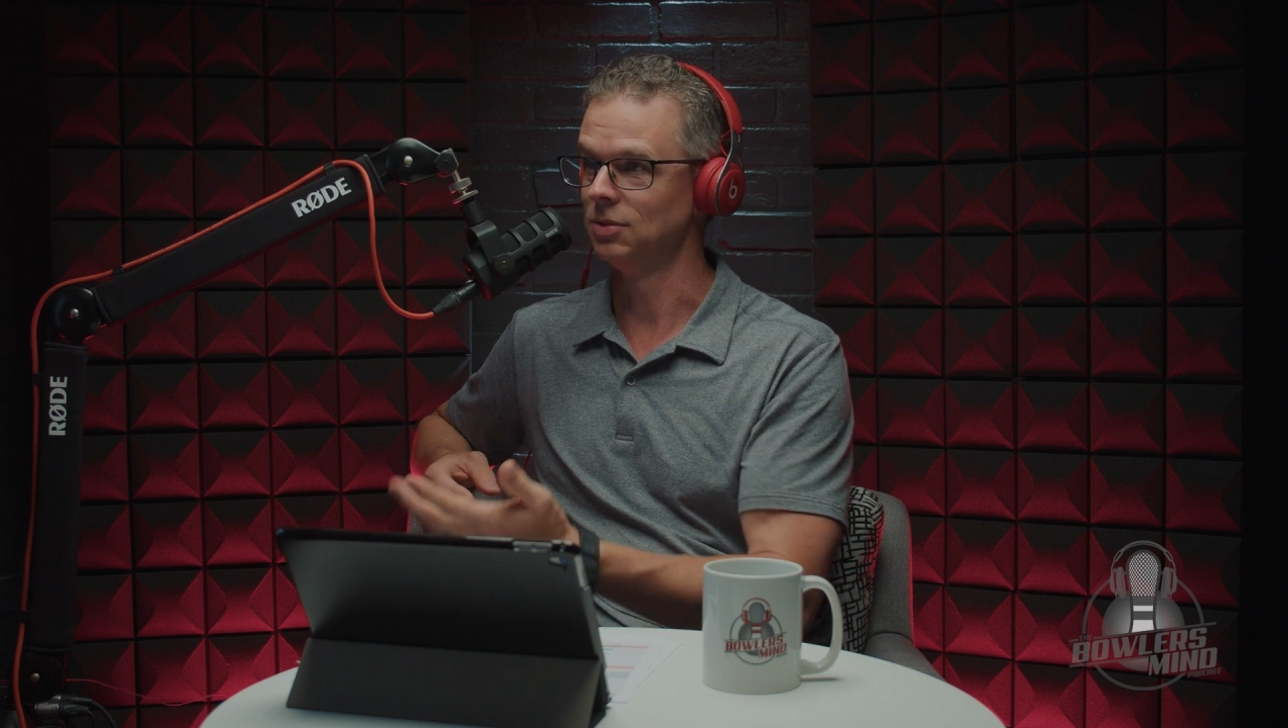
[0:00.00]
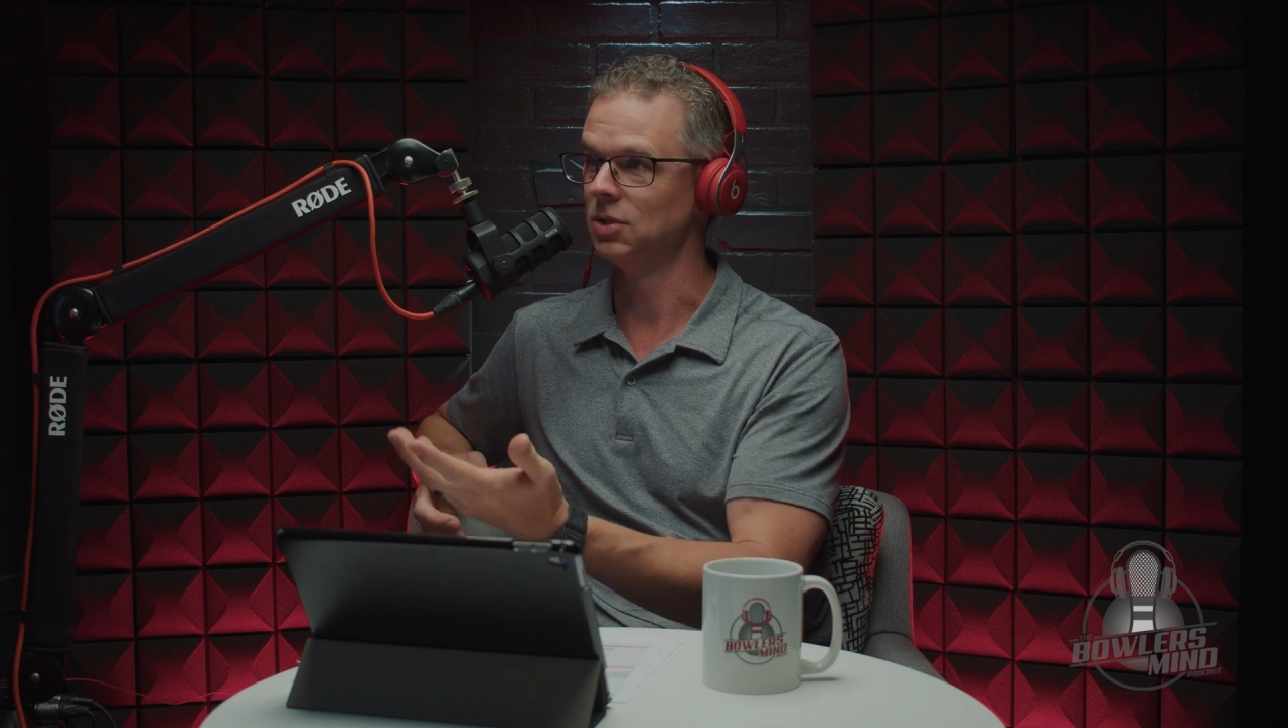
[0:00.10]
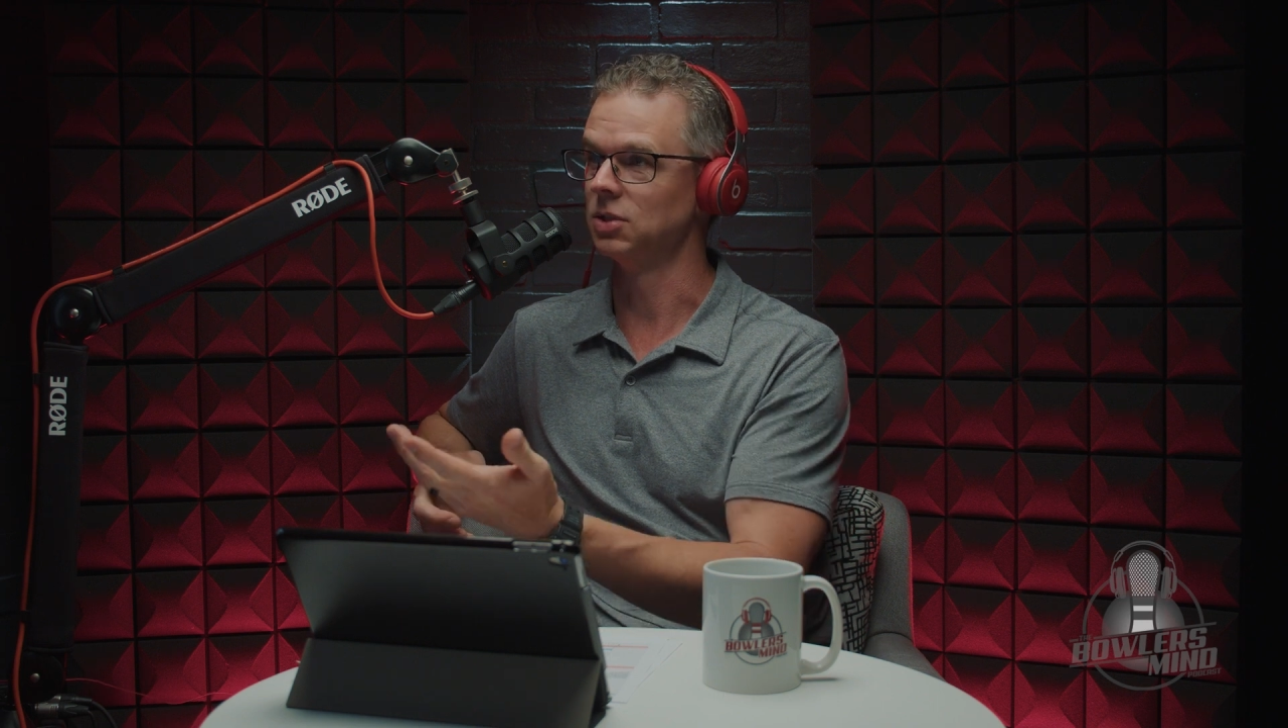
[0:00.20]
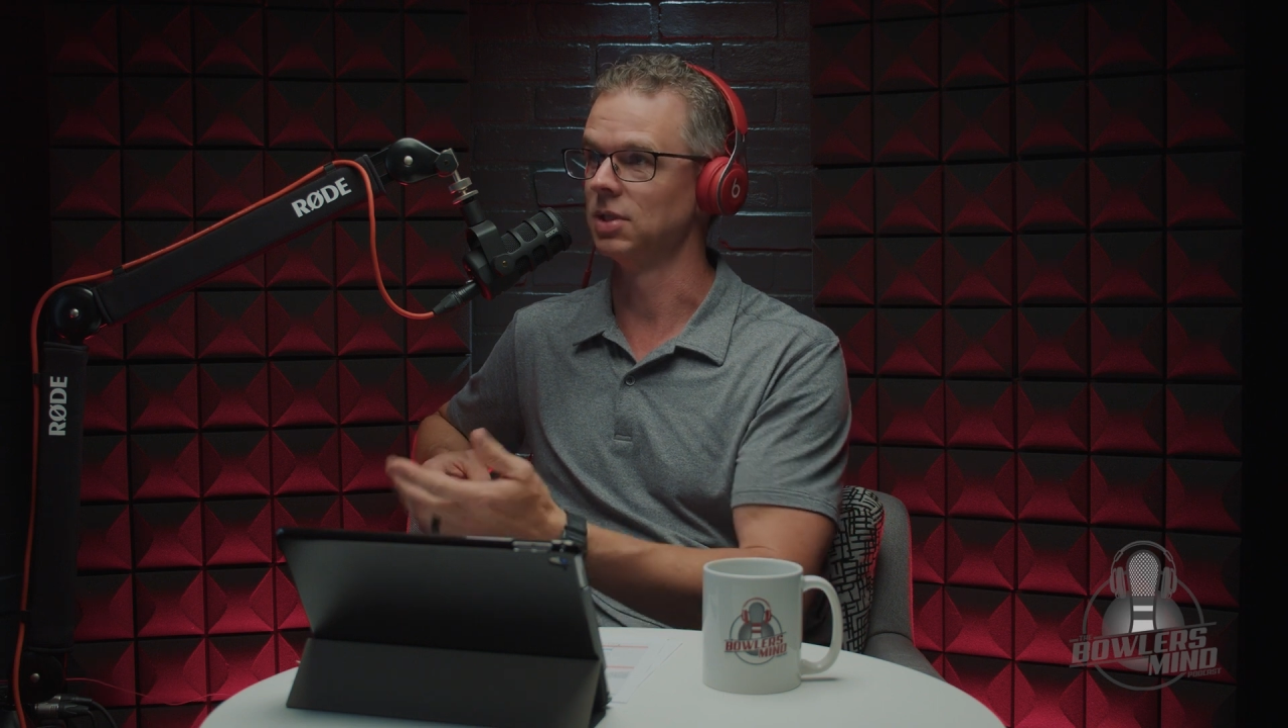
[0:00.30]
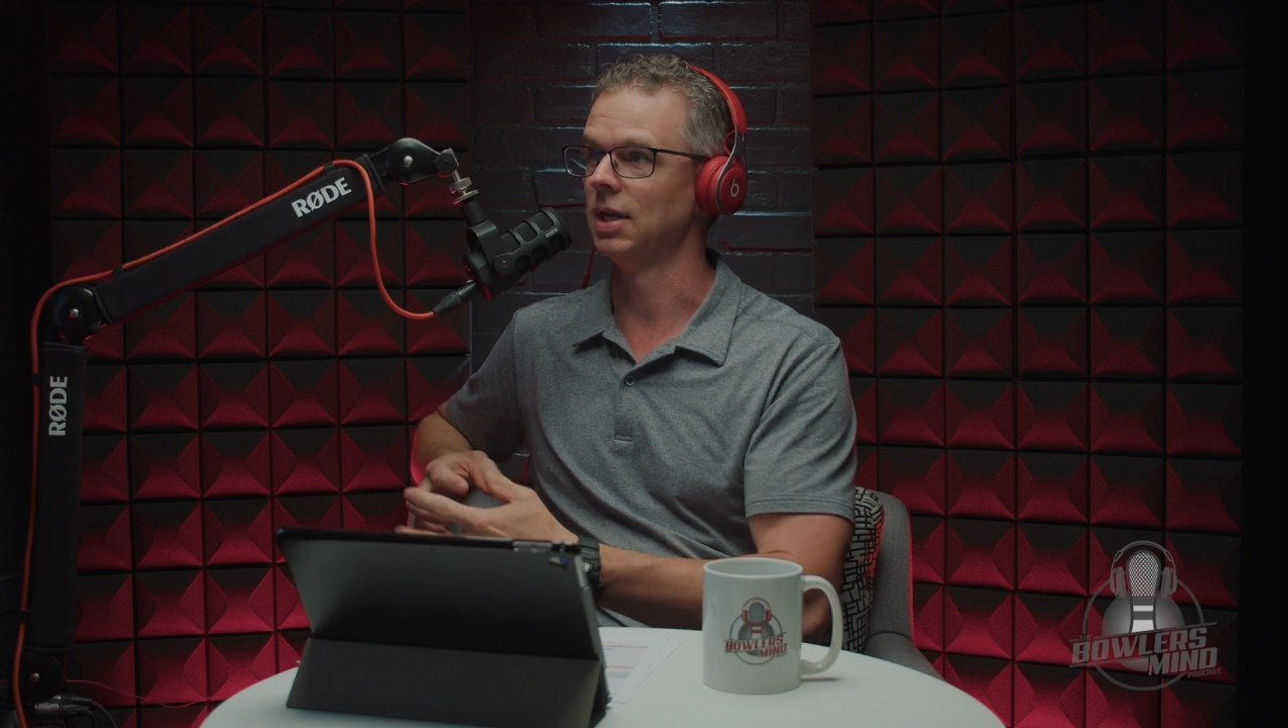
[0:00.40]

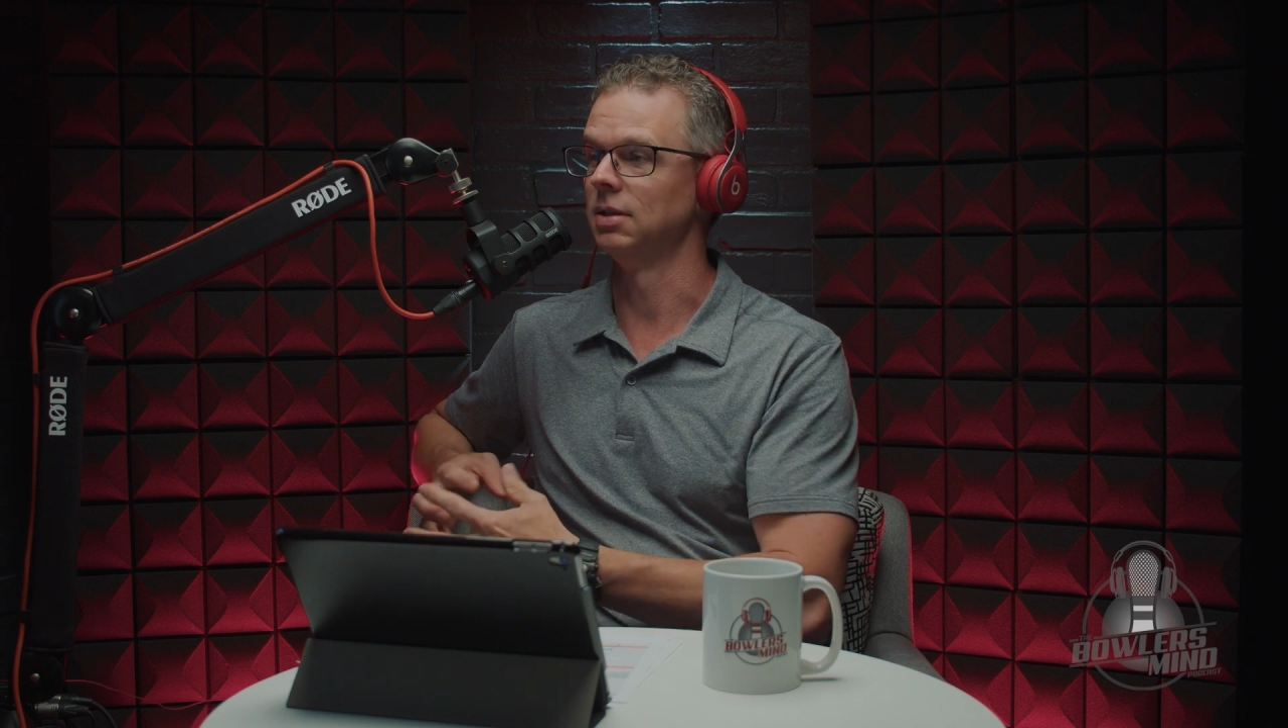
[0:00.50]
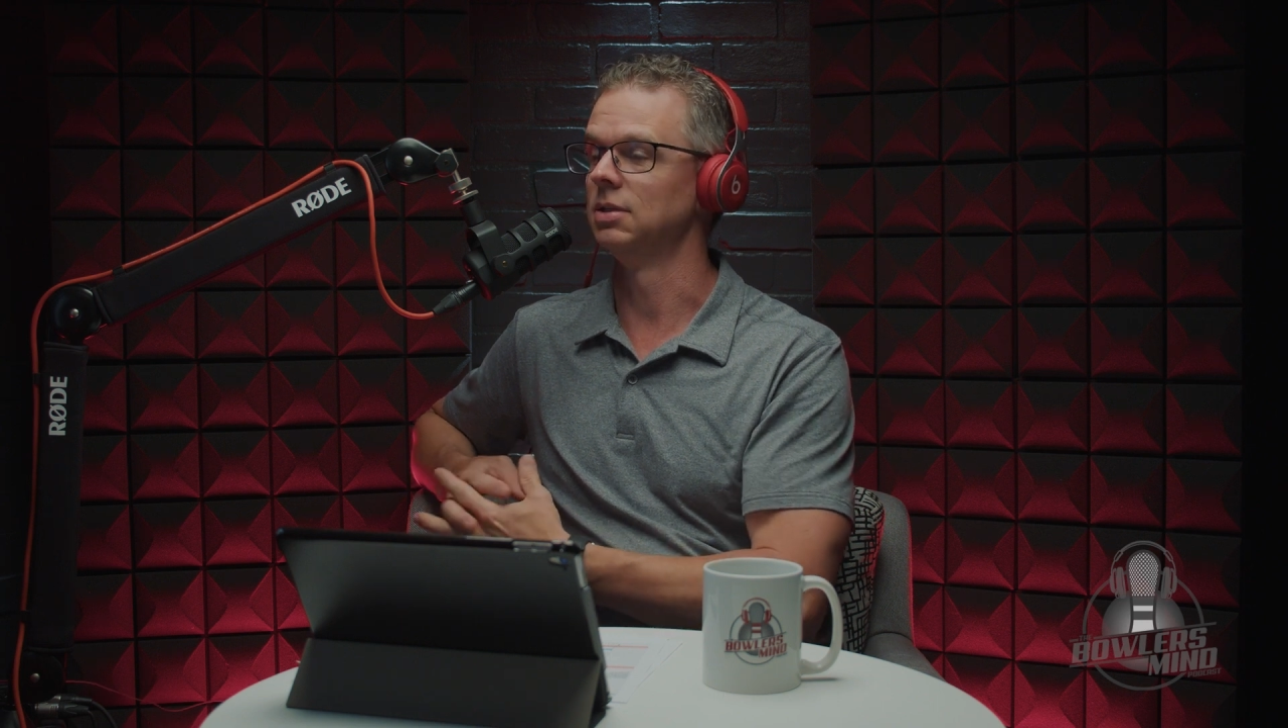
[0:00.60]
just like the